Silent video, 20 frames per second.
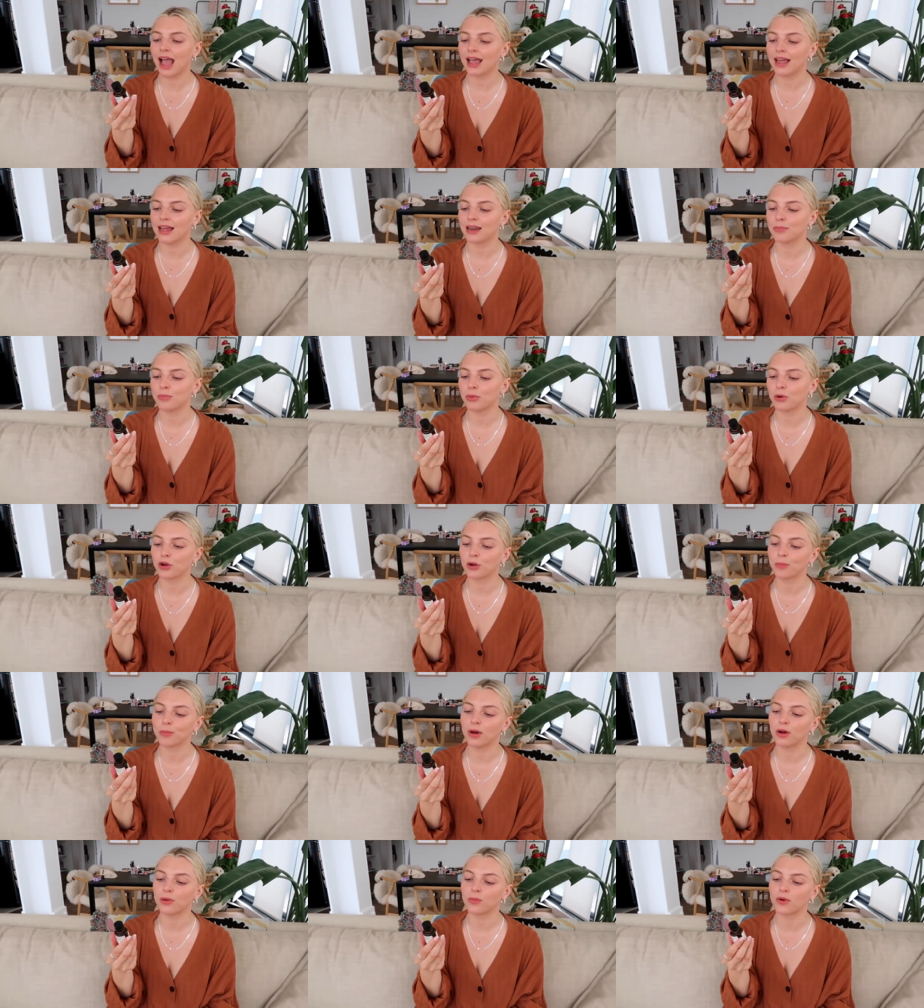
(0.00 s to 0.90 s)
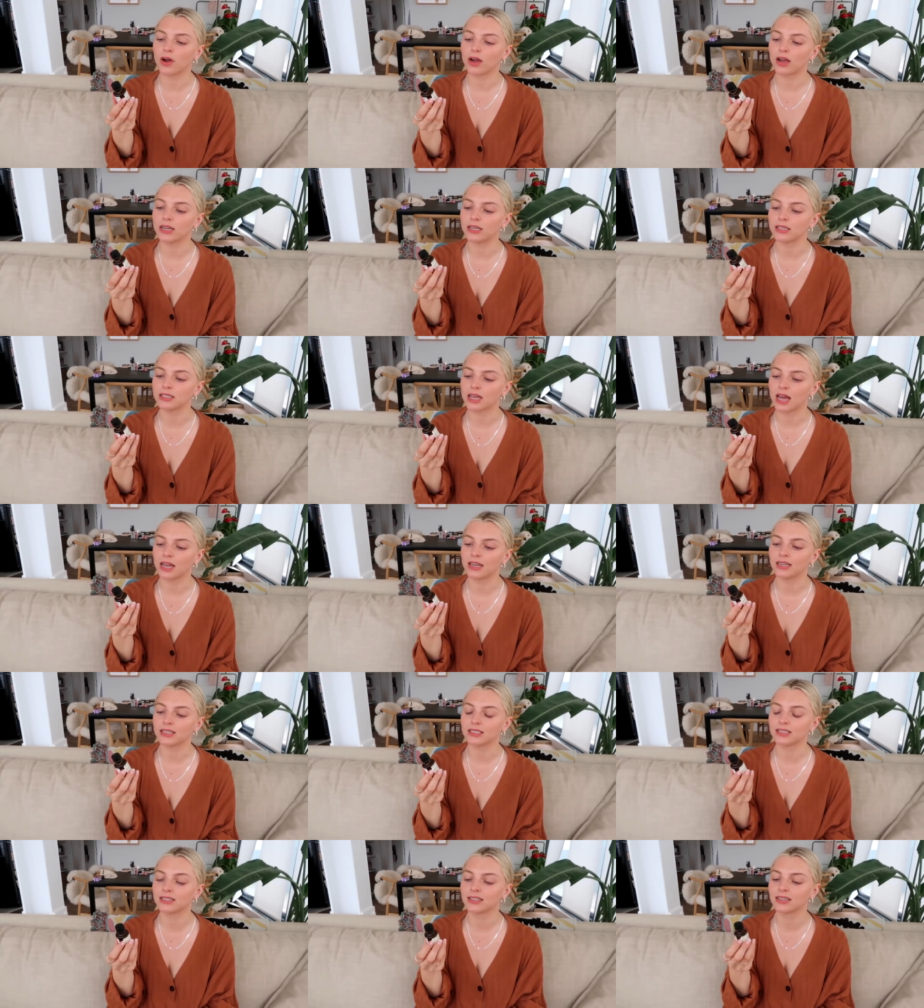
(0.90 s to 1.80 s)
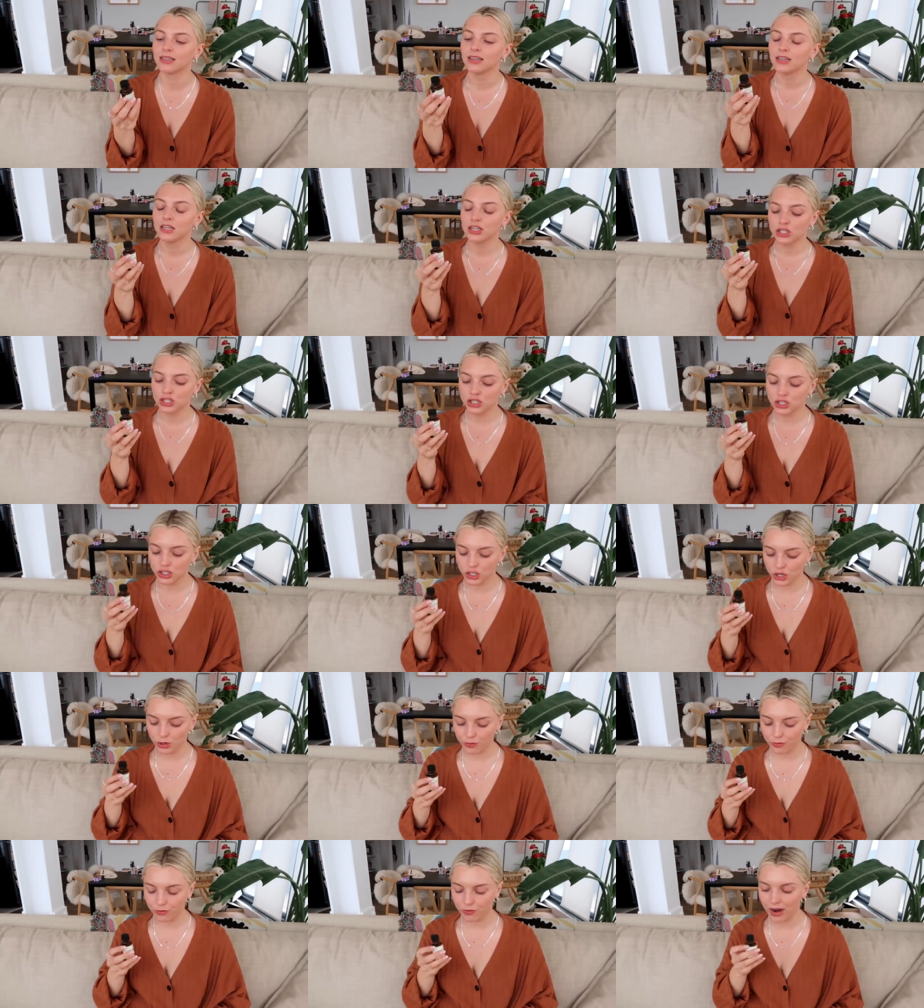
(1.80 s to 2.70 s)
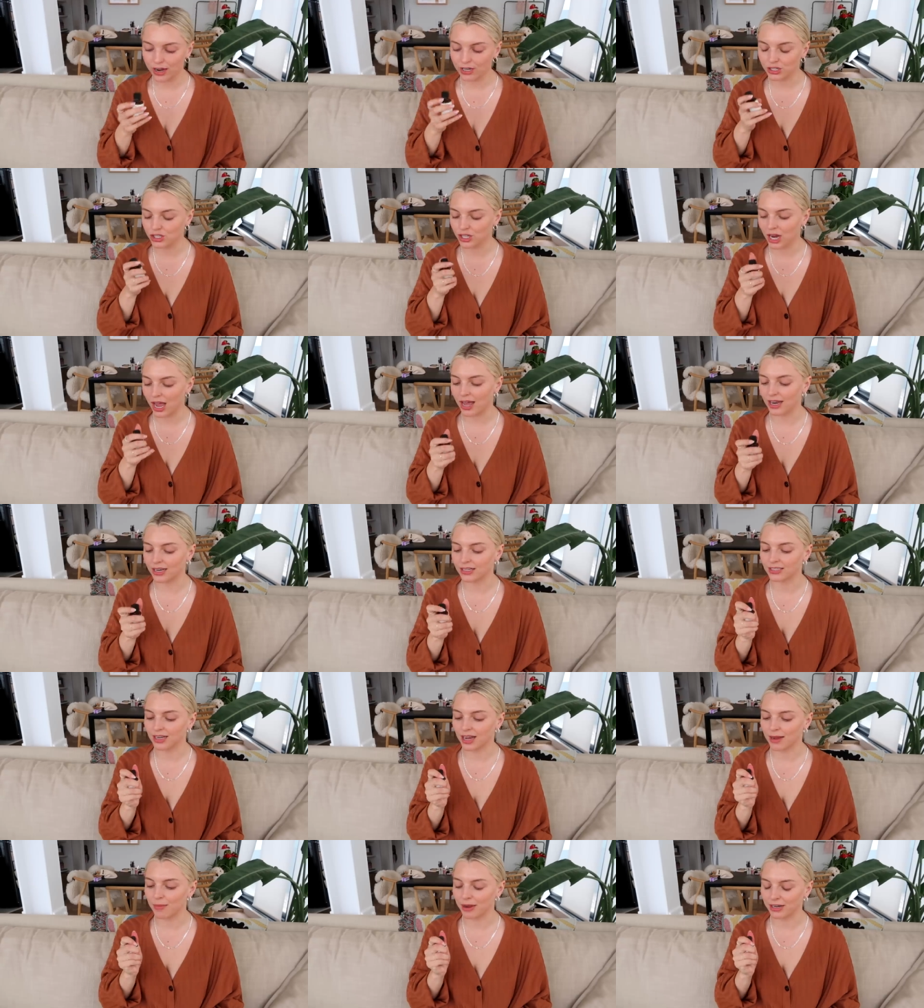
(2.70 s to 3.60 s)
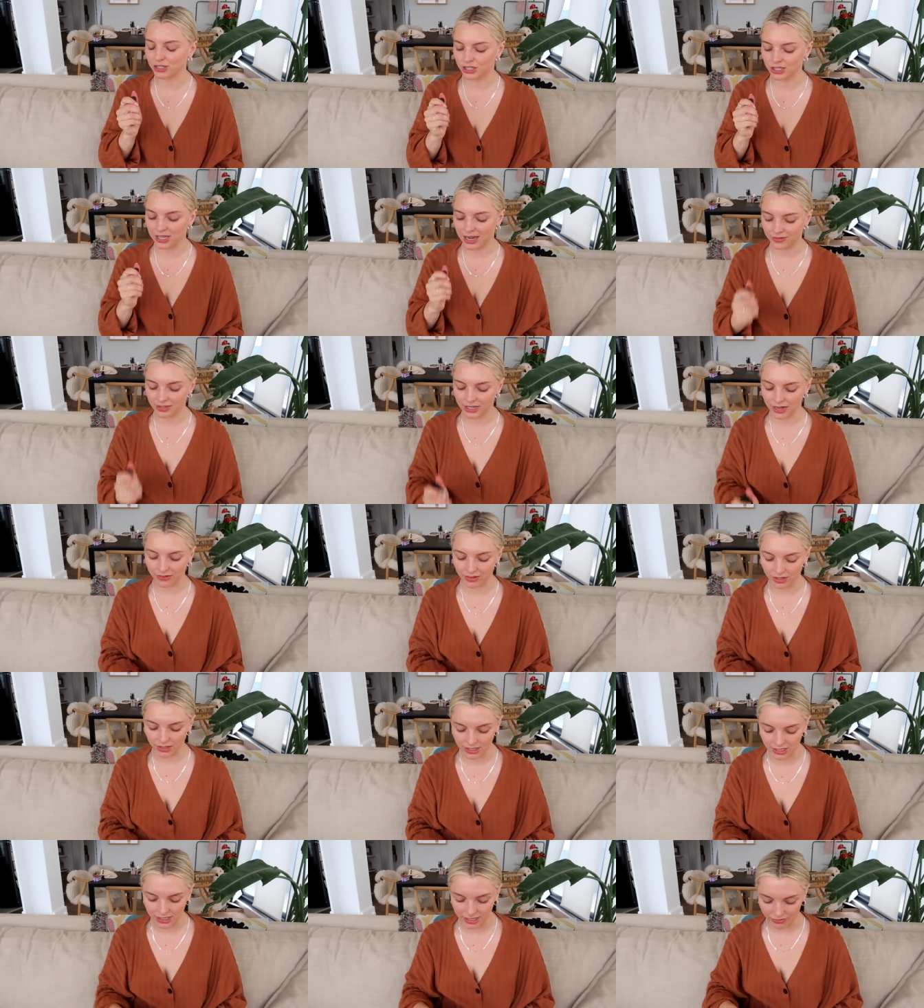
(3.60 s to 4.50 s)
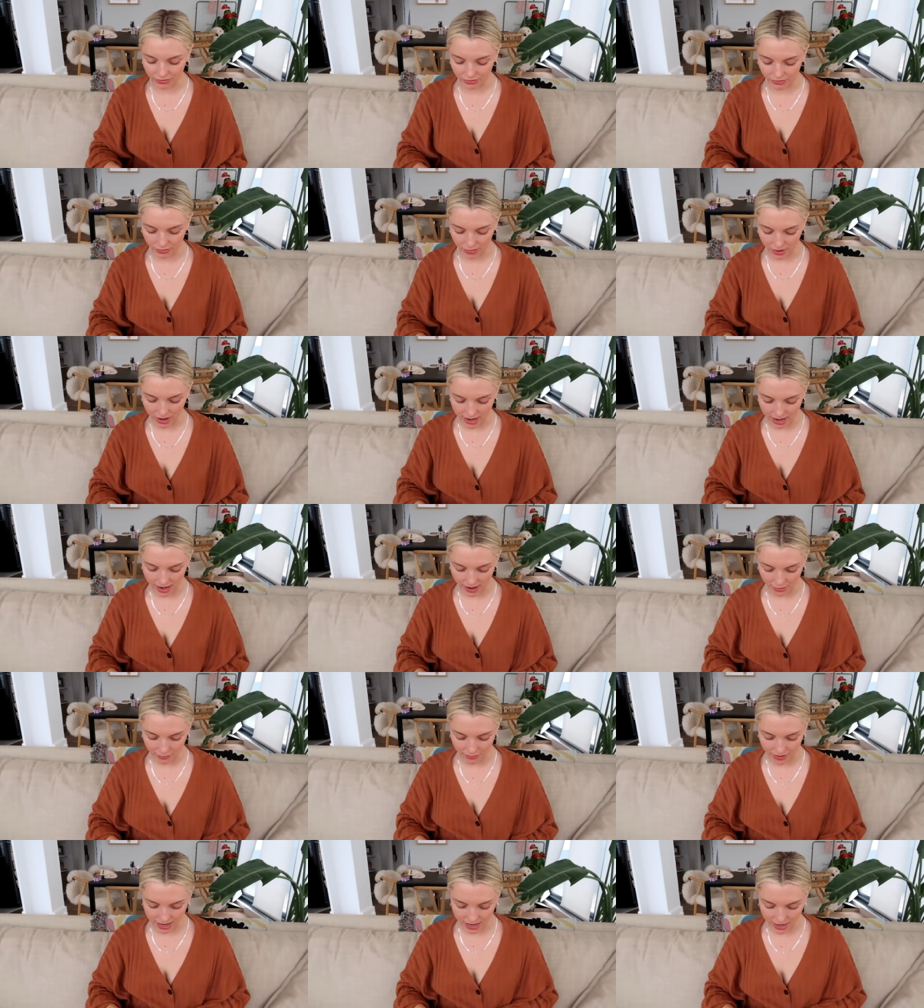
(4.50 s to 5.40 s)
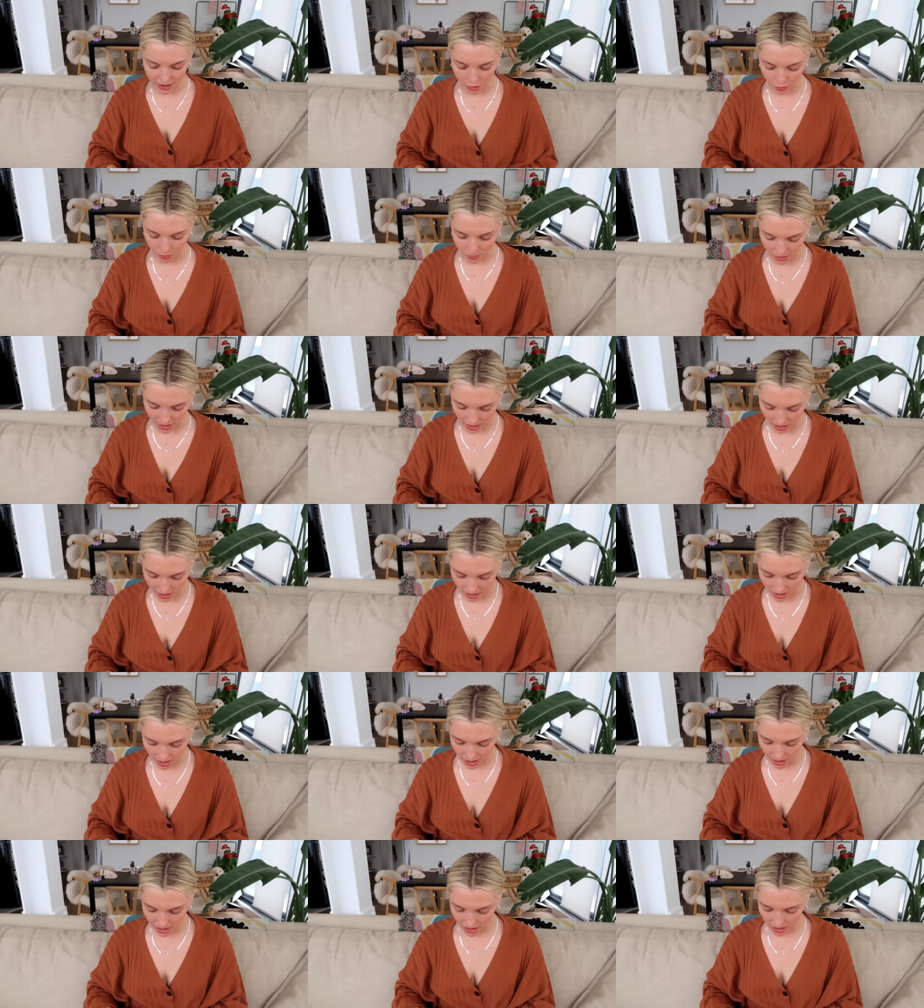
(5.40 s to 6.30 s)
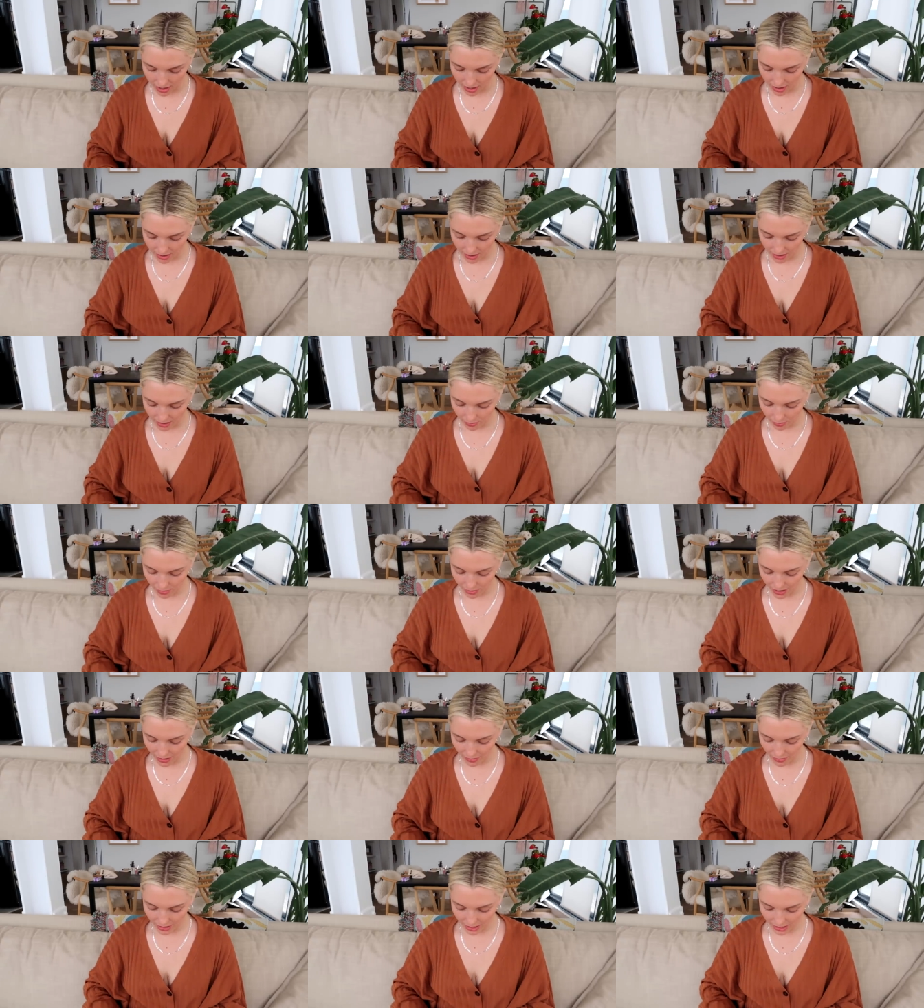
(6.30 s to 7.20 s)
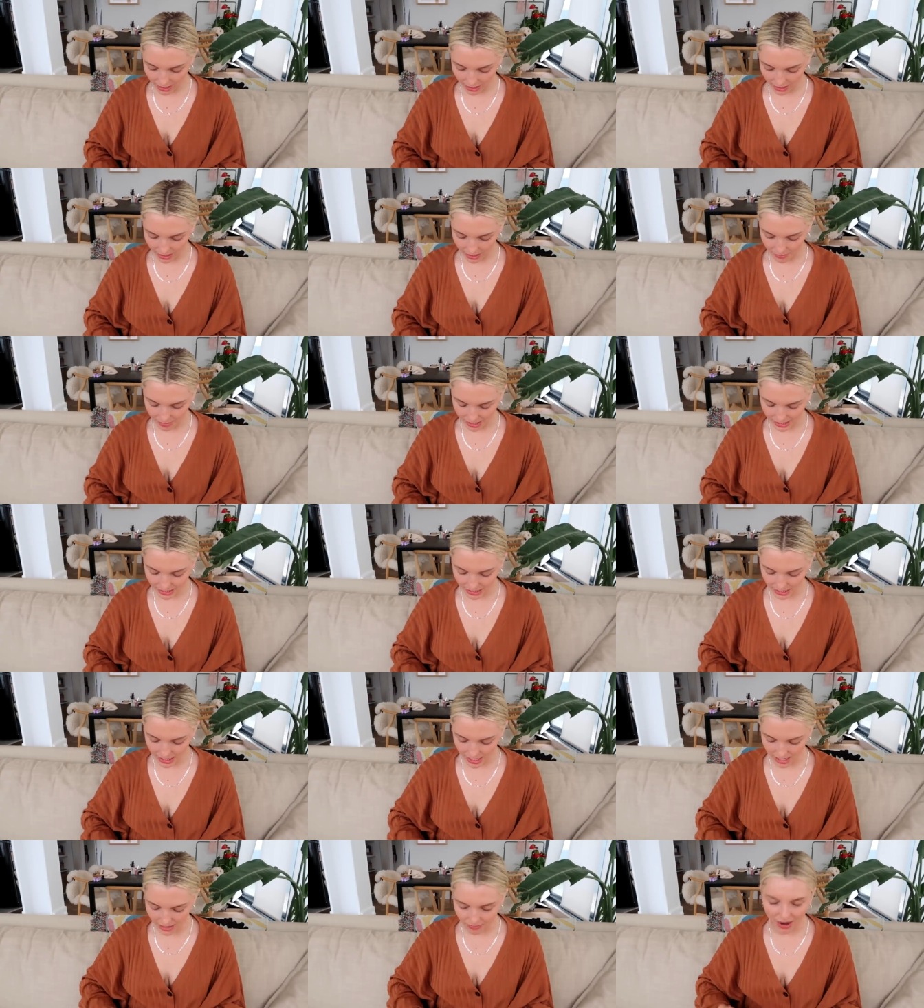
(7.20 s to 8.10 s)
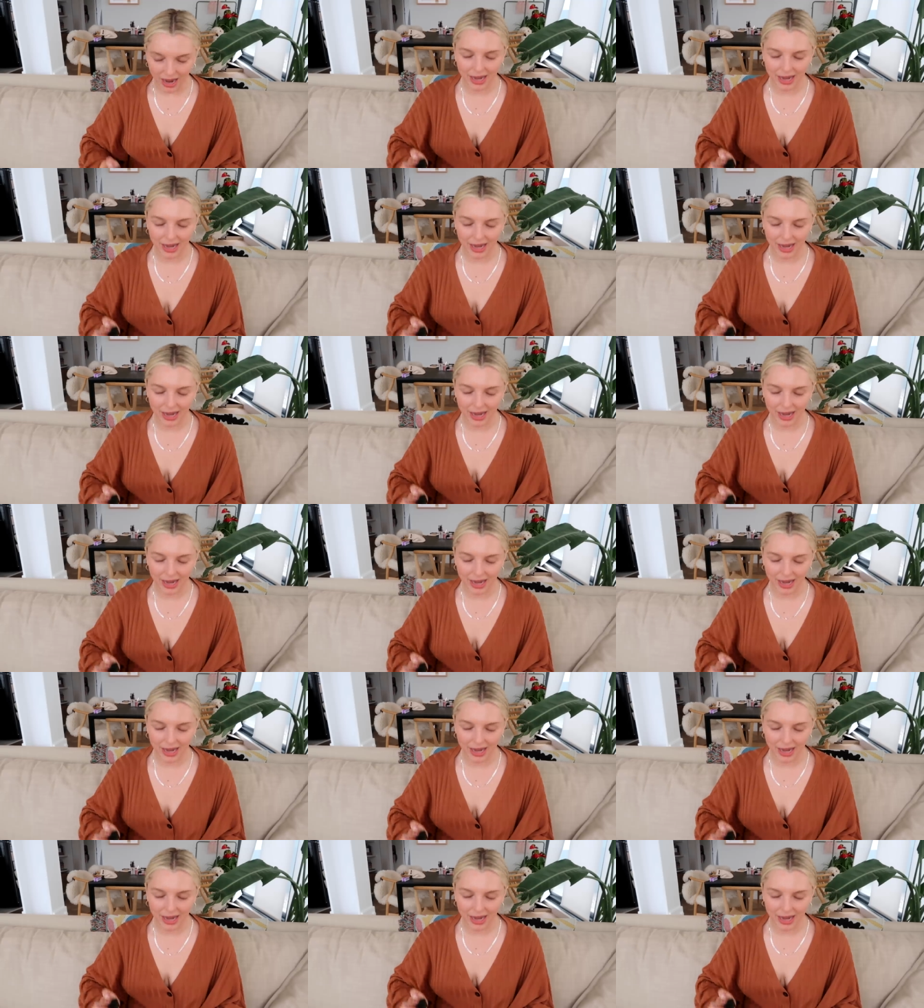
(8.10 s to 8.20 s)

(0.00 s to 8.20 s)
and bergamot rind, and it's so fresh, and I might just have to have a little sniff of it right now if I can open it without getting it in my tea.